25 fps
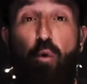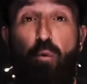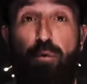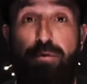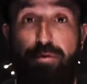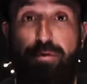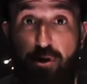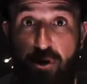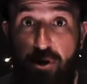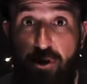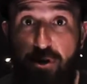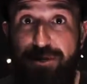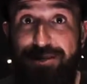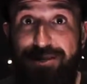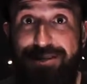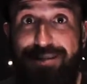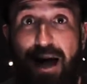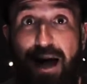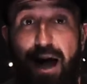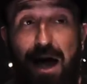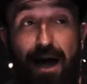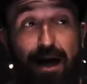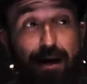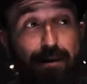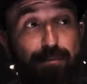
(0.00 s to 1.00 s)
with good
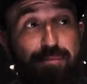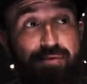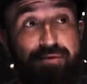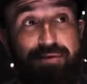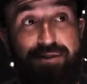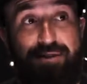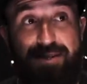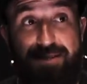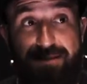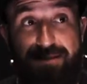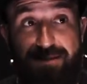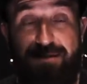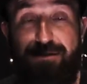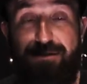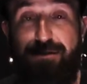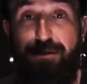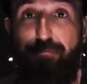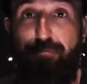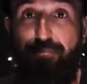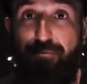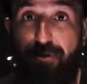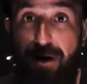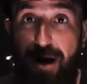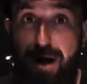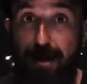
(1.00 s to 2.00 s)
times this is the
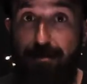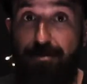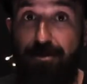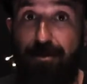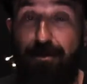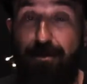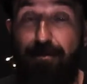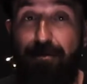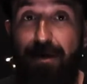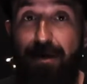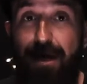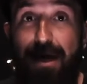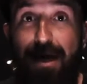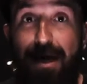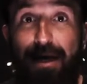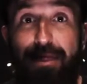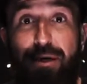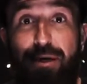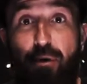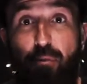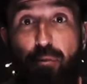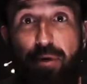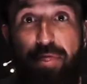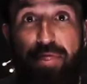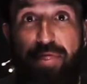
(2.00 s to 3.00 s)
problem
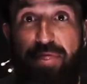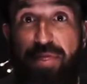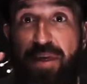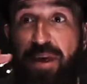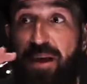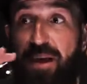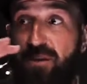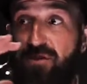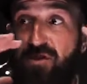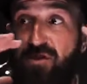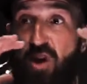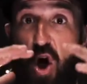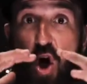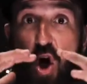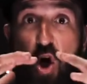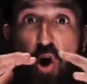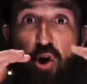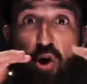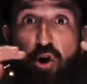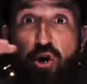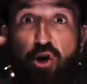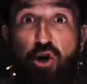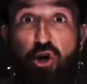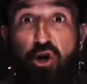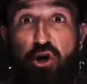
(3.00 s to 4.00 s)
that when things
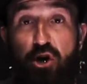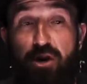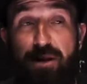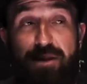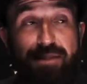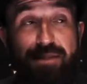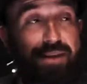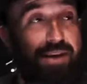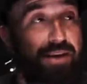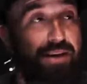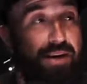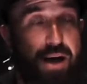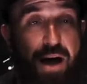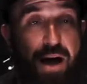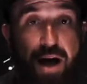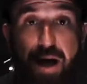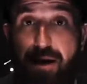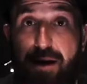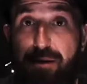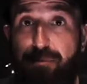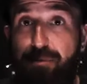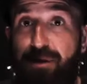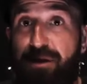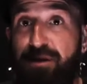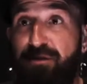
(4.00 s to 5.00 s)
are good, the
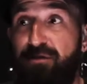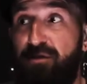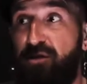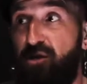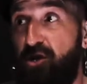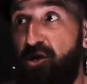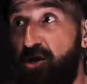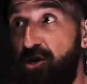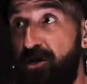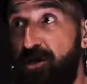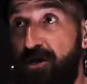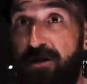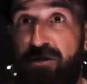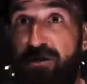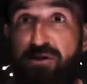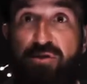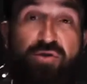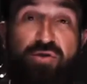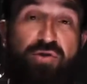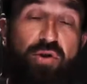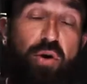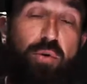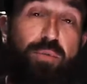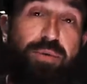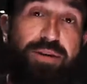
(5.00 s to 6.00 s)
economy's good,
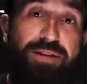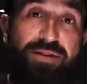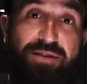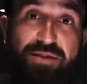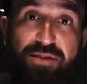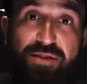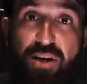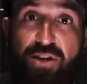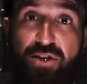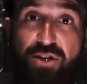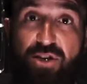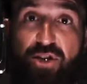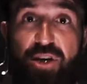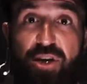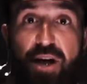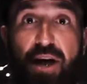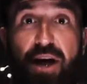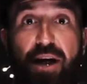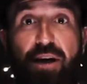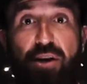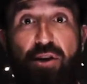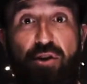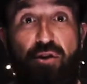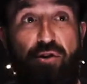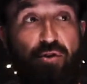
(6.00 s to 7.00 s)
there's always
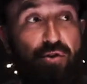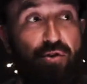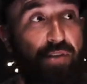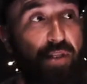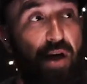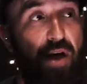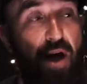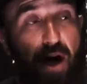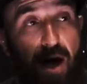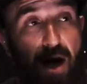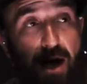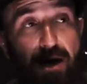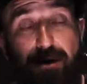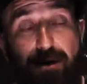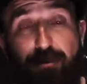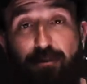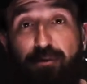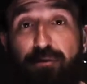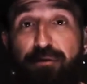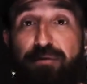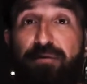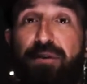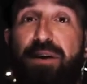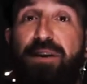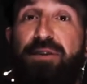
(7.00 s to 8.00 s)
sunshine, you're on the
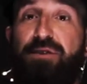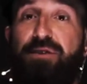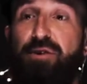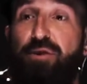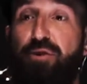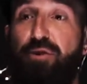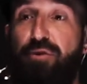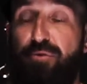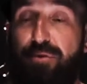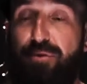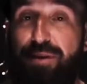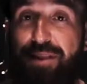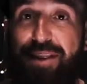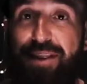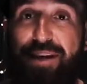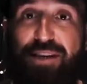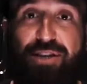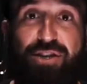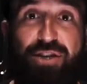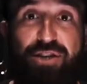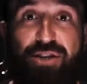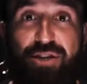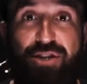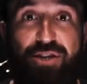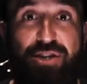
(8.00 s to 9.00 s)
honeymoon phase of your
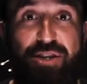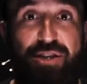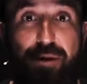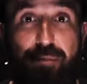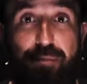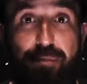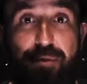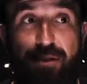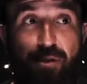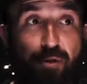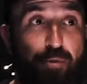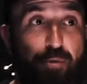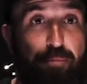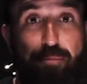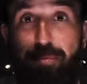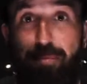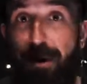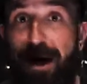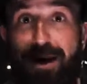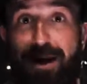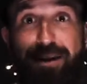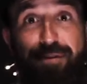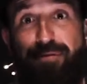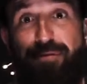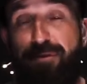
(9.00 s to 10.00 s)
relationship, your
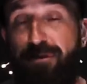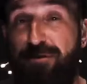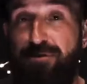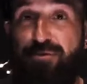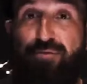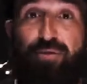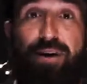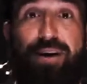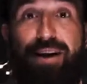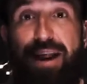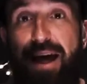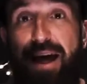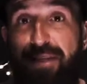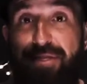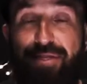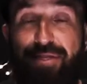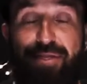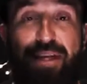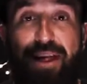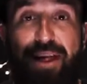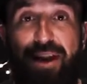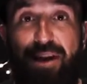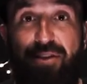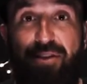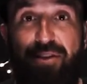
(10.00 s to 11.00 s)
body feels great
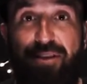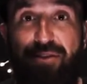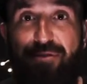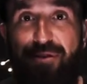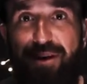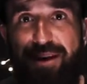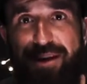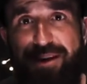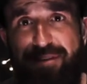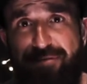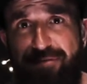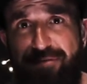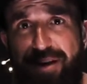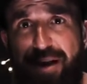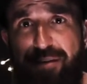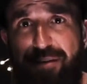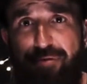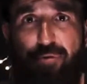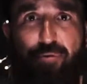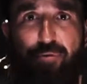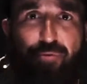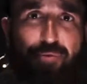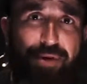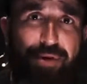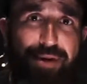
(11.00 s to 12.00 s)
athletically, right? You've
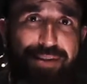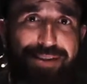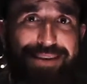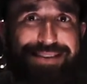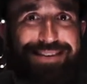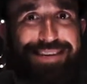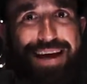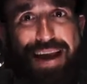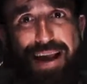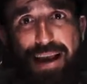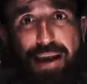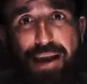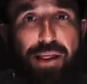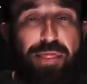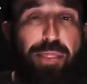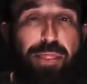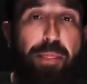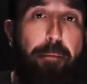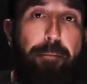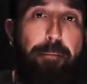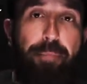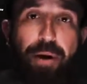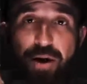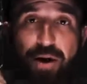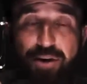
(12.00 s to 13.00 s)
never really taken
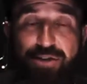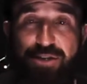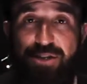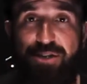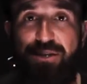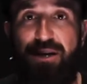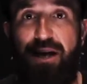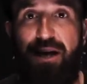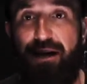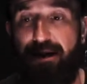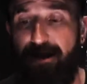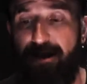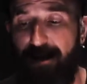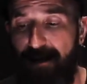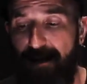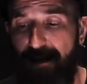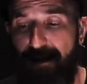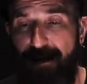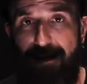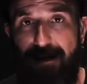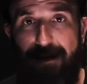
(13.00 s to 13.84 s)
the punch yet.